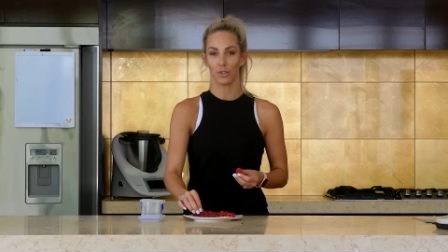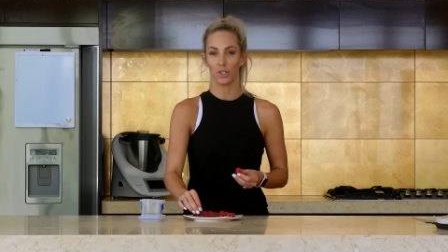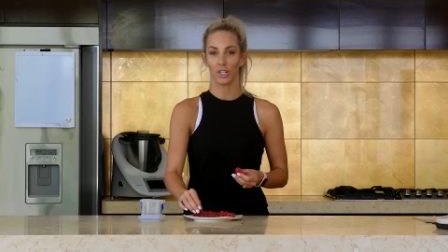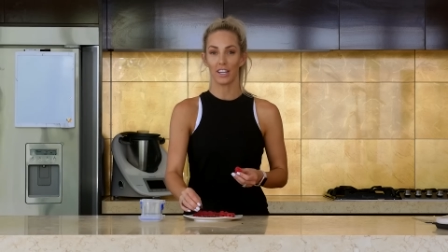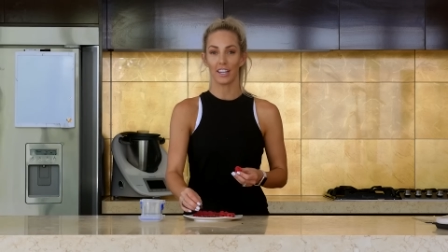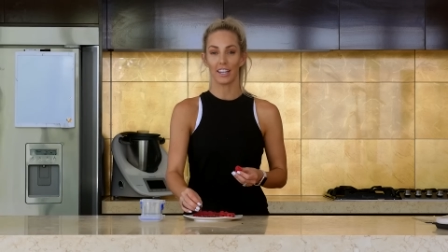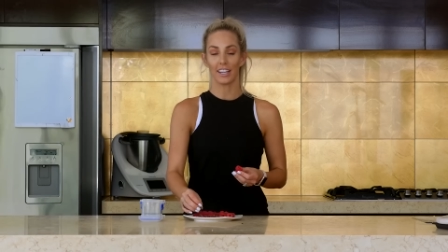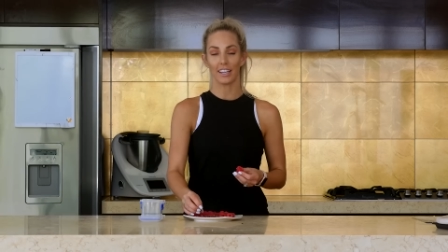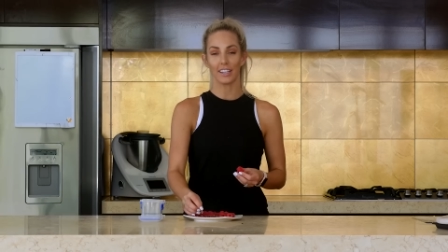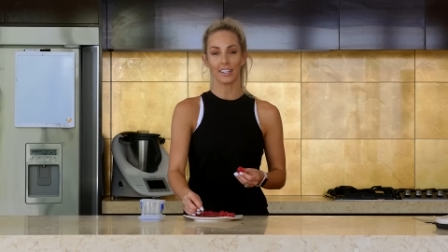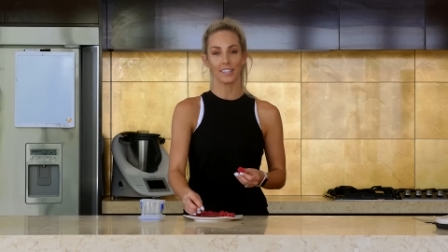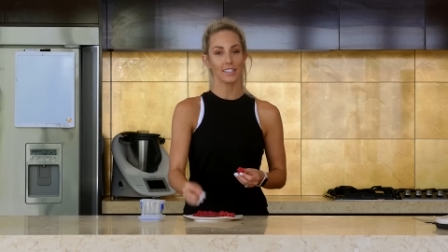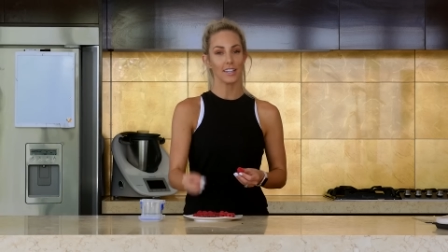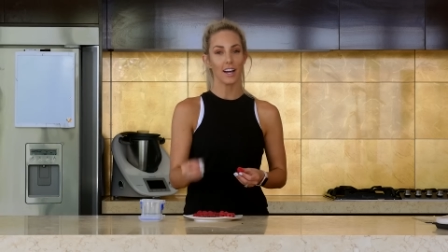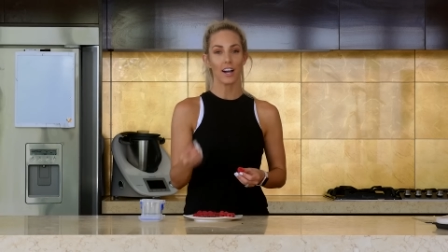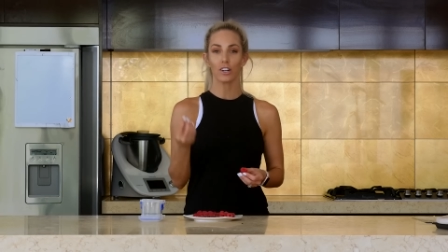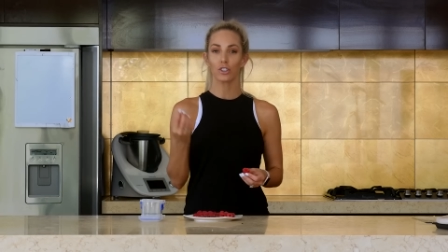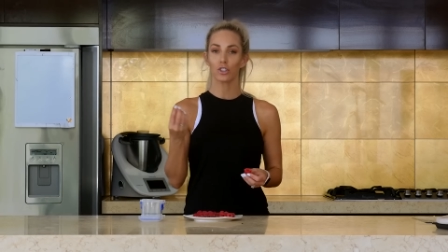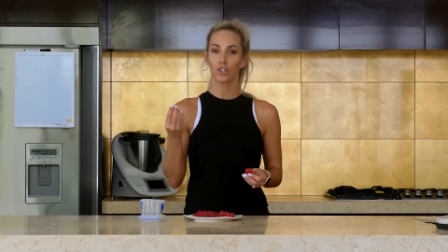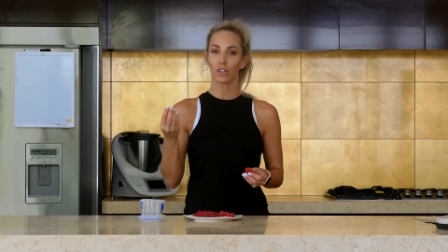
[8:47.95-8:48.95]
You can get
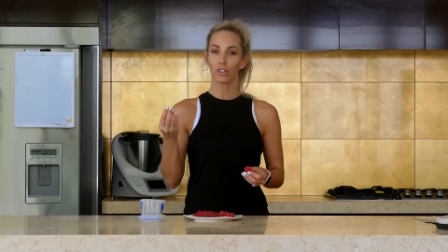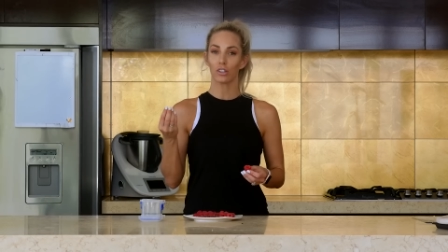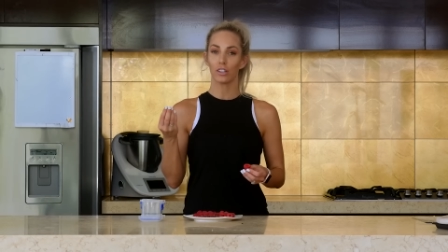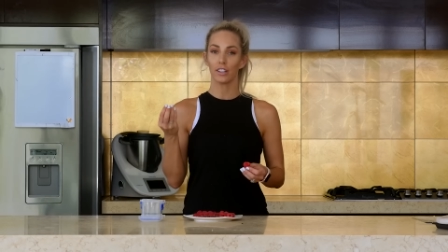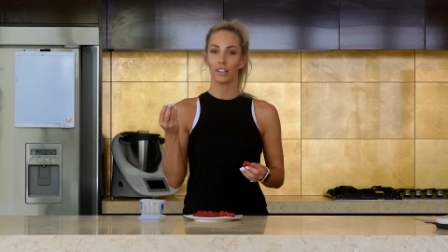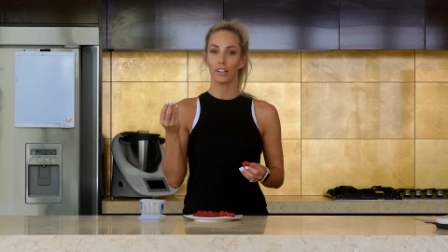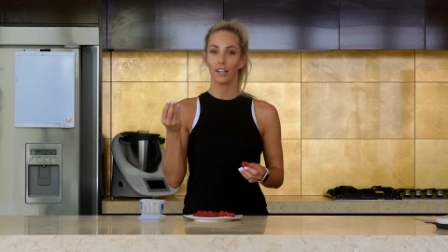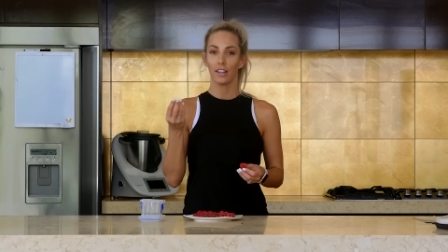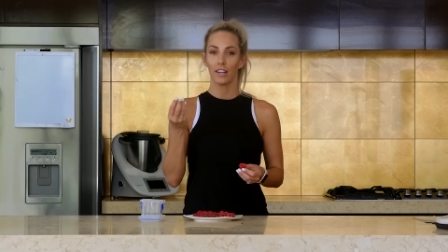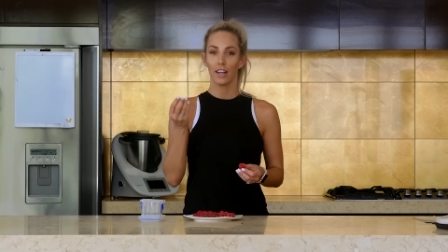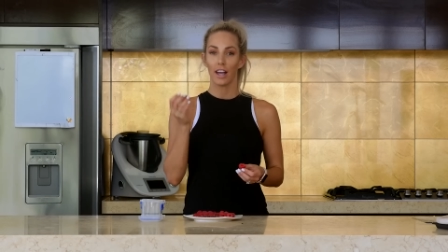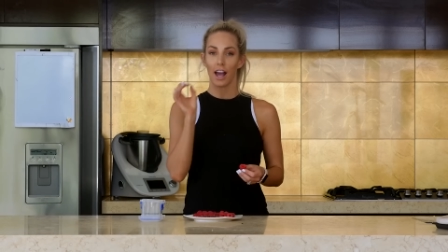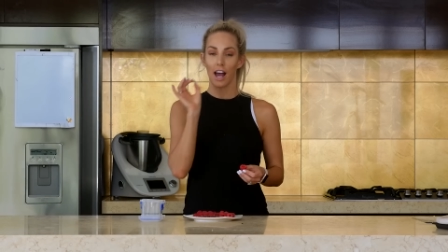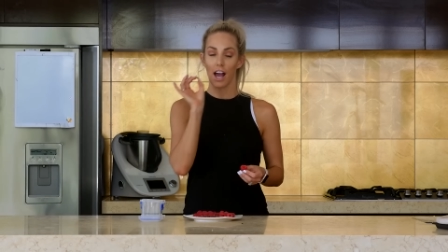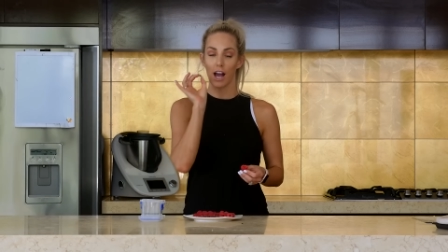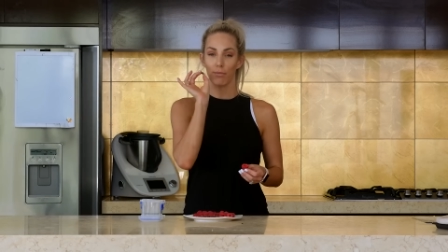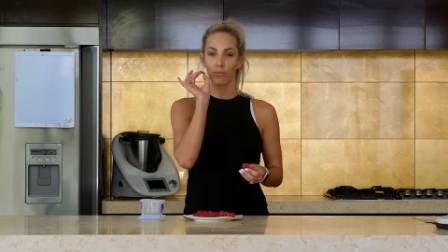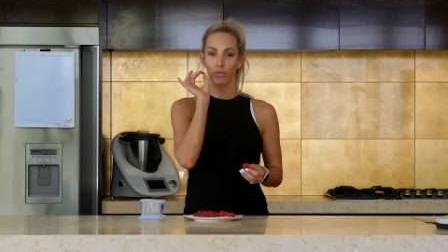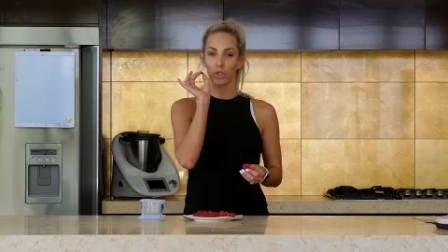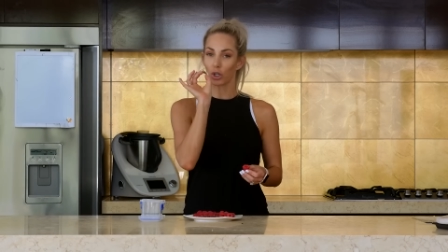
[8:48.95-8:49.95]
dark chocolate
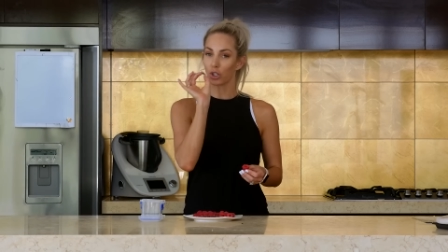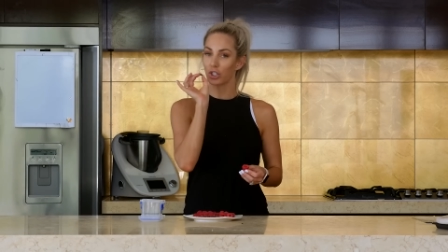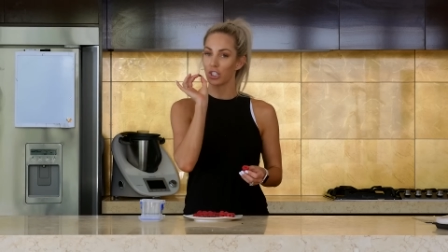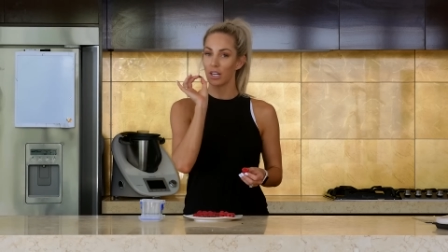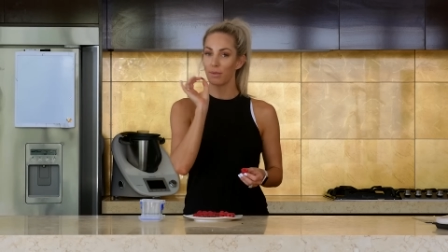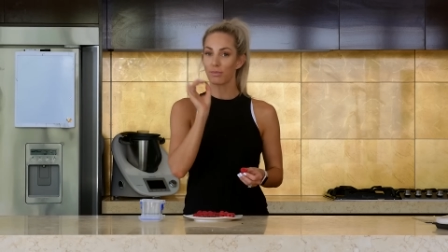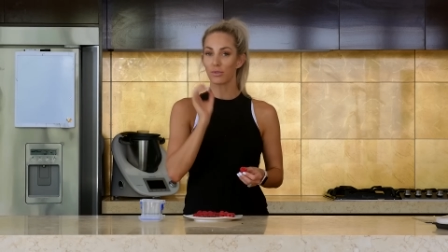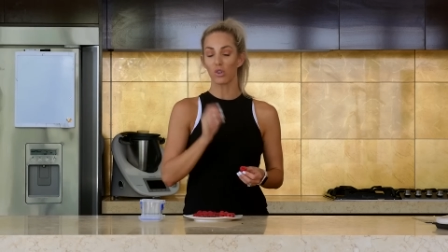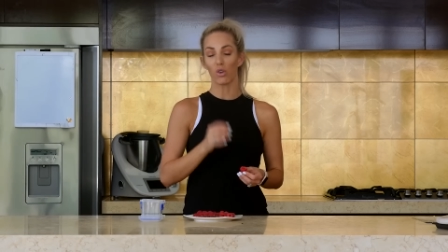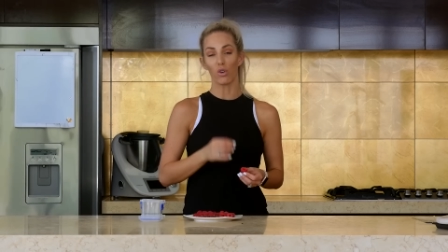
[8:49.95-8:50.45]
choc chips